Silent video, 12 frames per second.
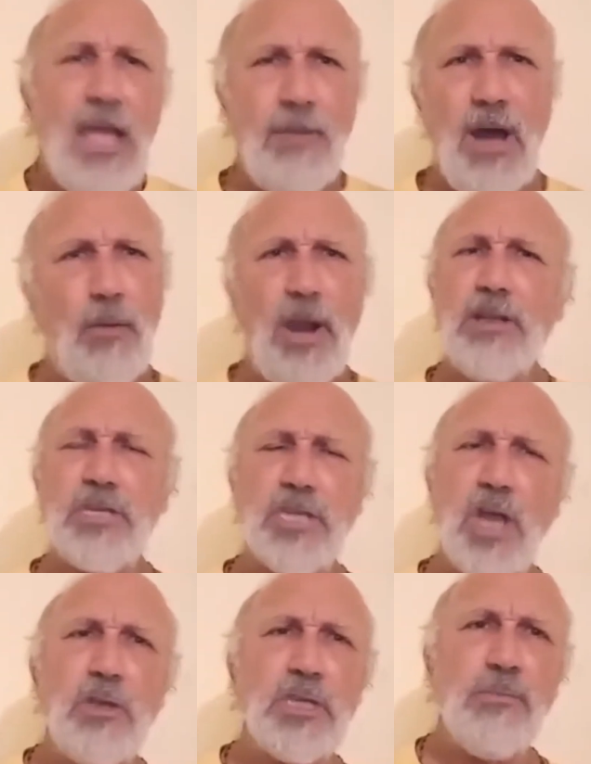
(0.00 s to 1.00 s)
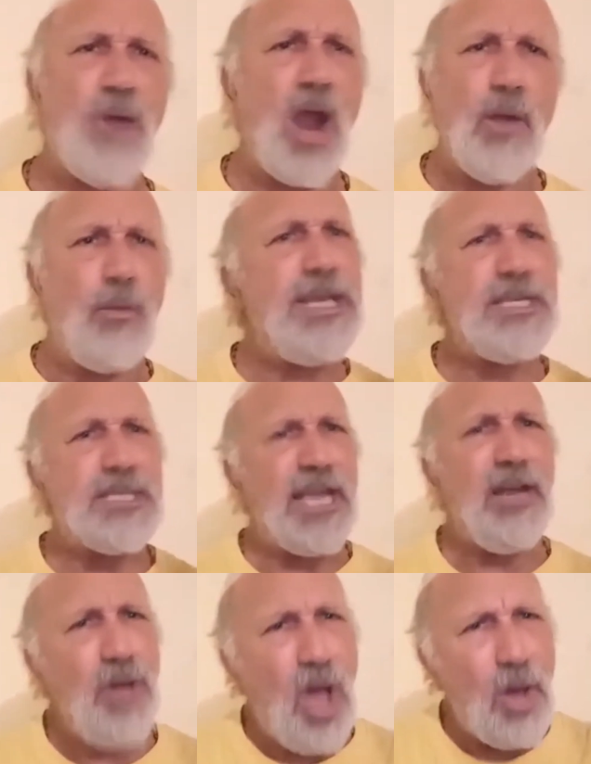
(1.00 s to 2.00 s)
but we're so smart, we
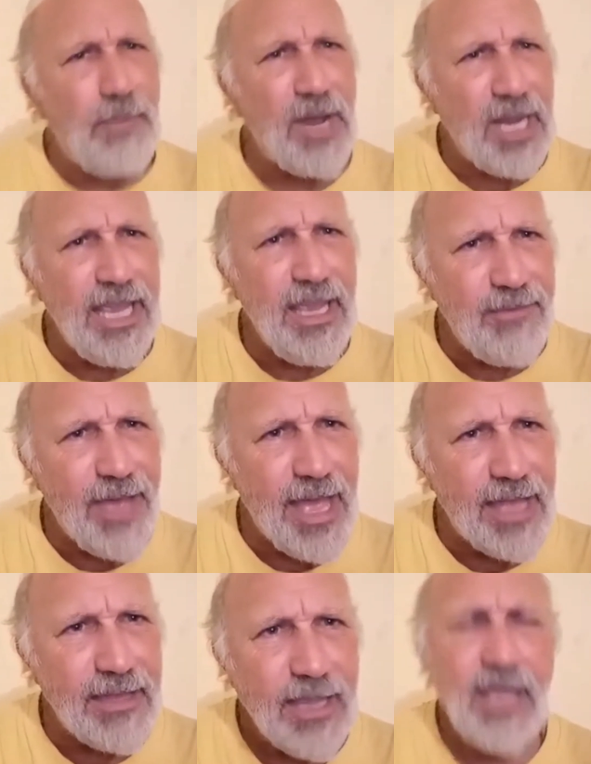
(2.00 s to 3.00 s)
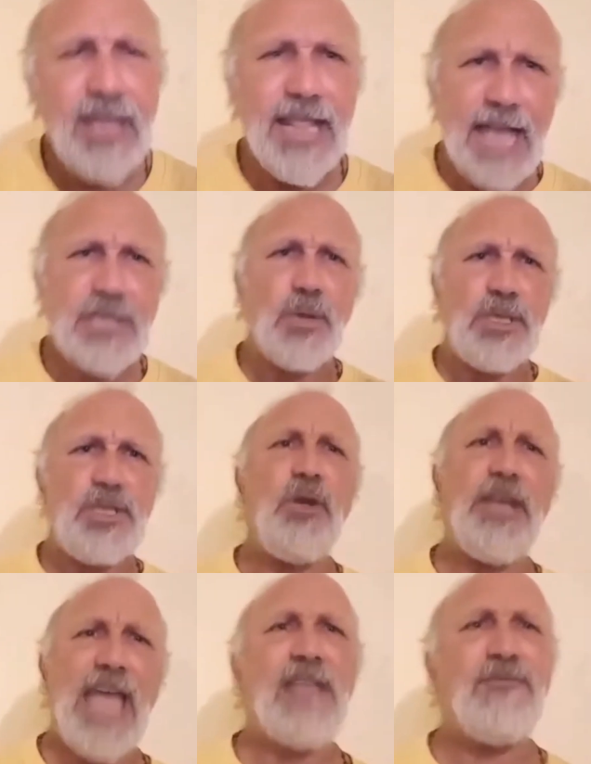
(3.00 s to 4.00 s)
still don't believe it. That's what
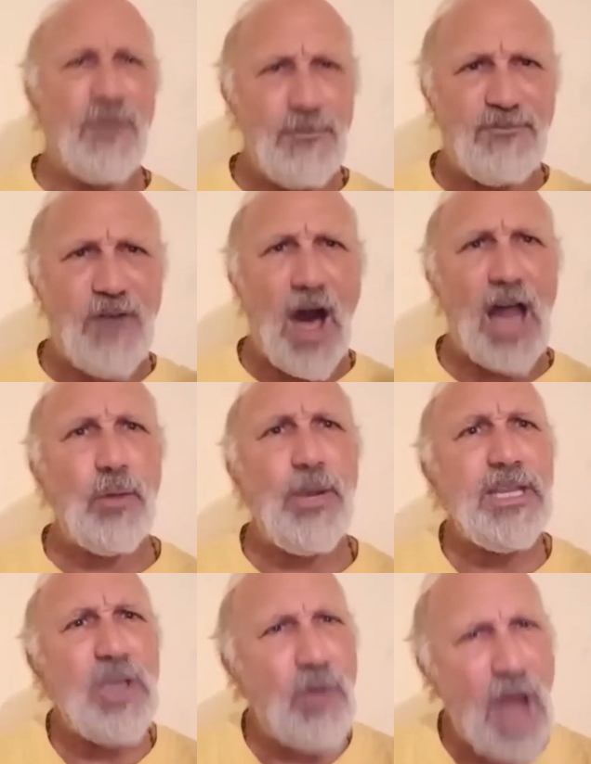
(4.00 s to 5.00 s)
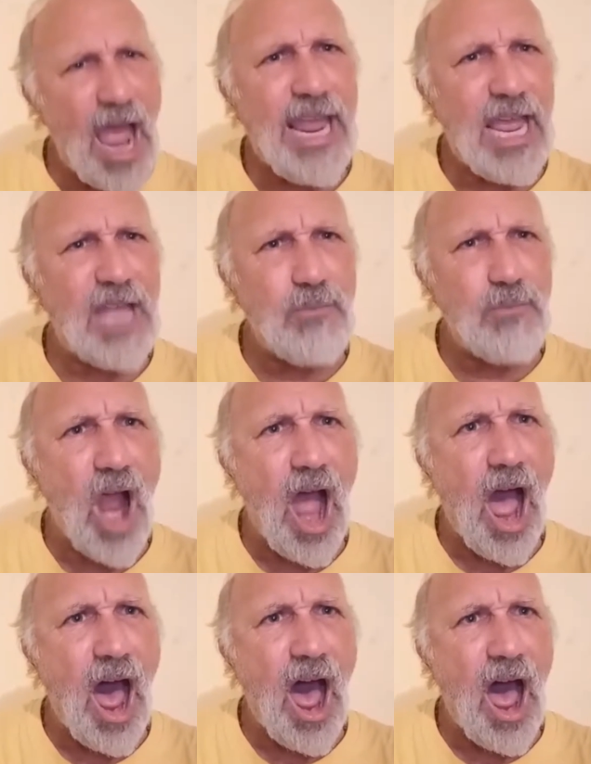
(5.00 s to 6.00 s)
you get from following Narayana
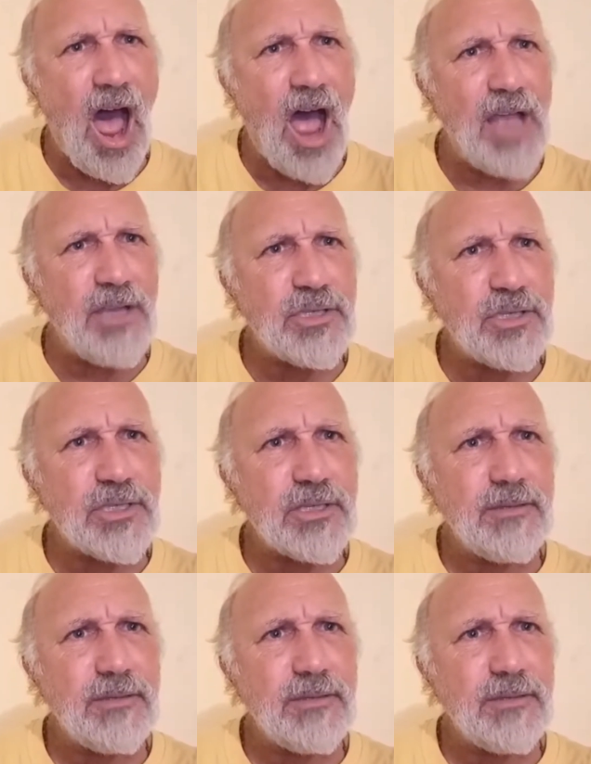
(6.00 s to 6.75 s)
Maharaj.